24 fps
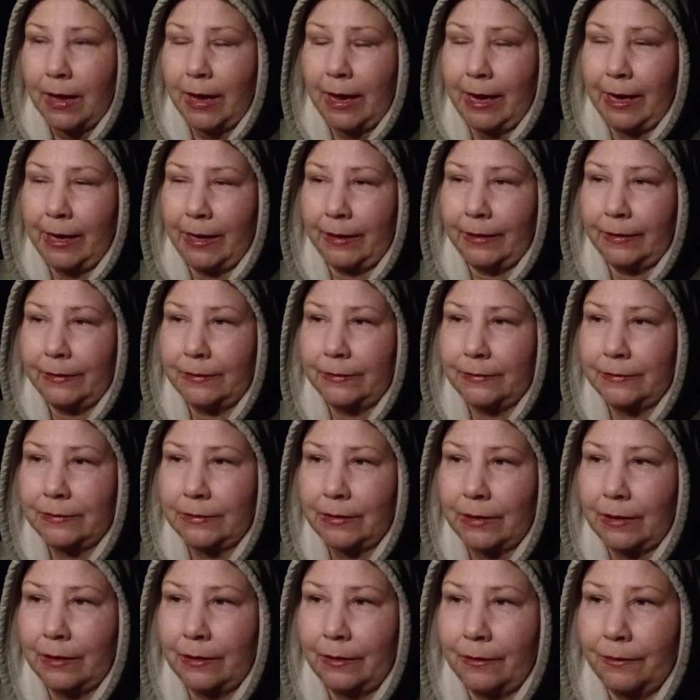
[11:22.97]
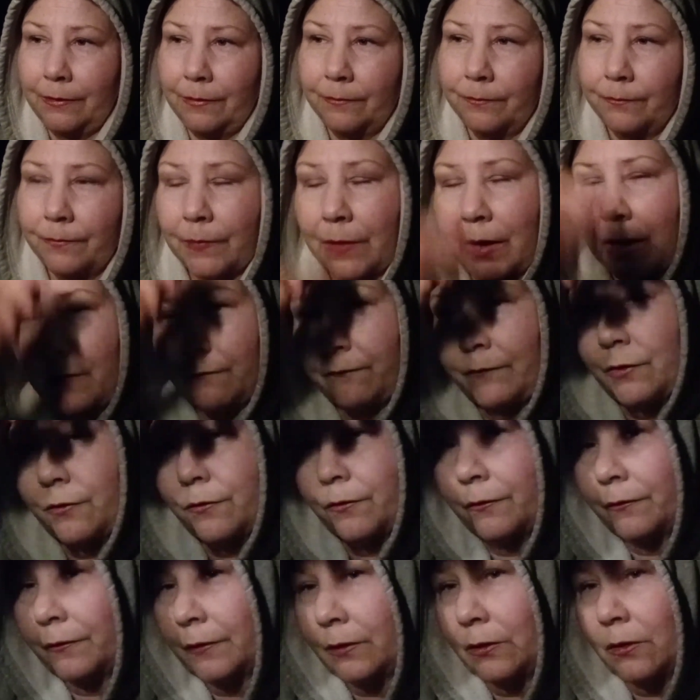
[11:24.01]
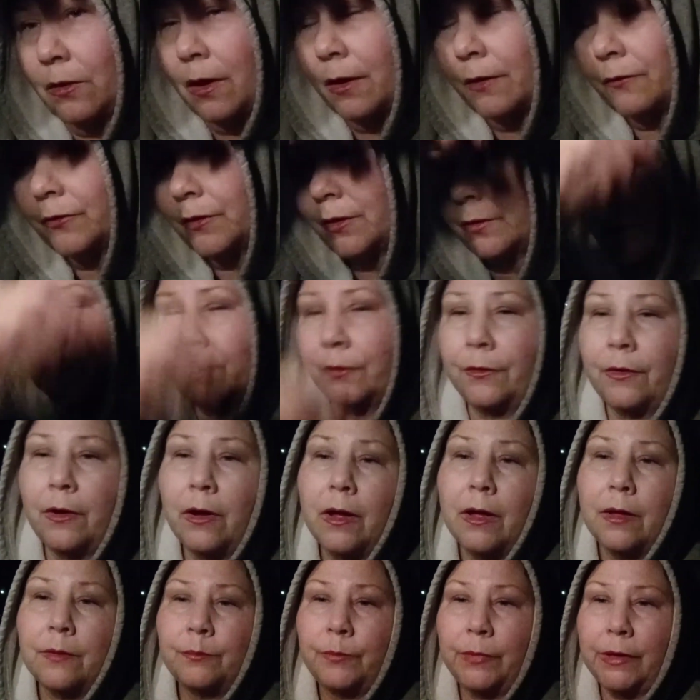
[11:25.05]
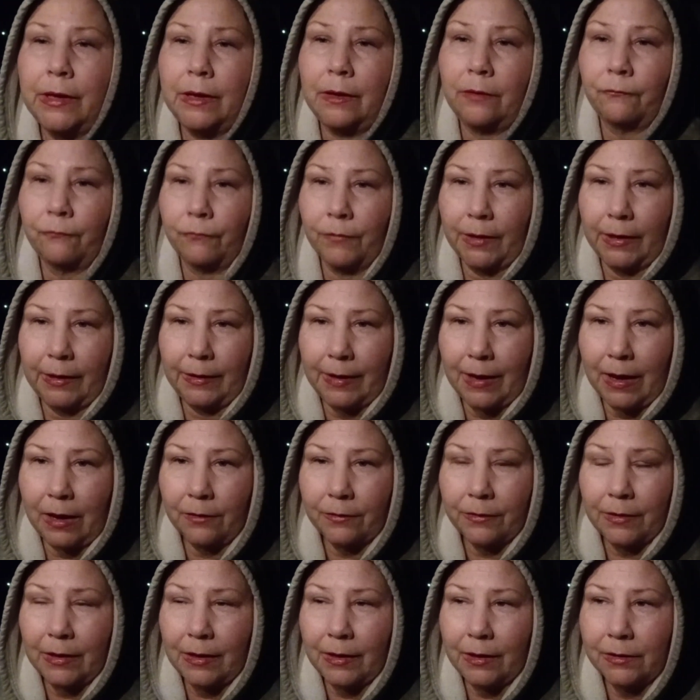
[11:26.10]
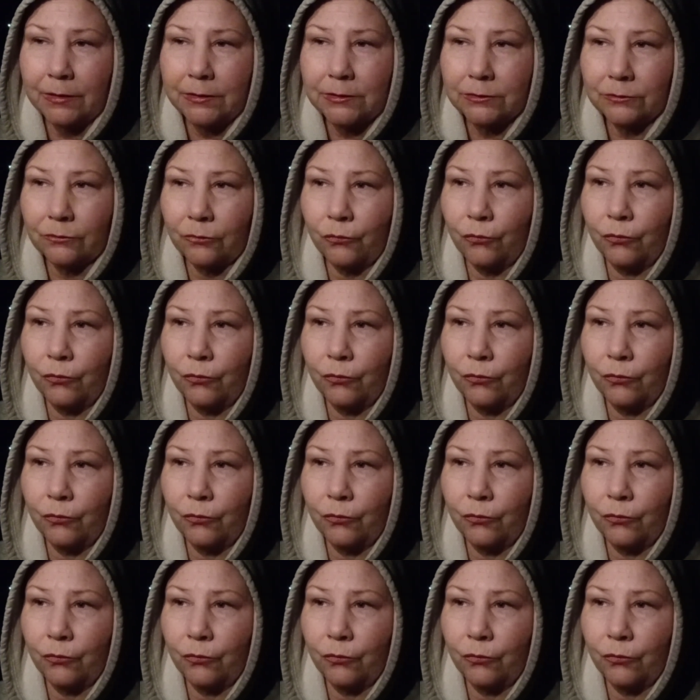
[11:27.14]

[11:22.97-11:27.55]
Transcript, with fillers: And uh, I've noticed a lot of them are not being rented out yet,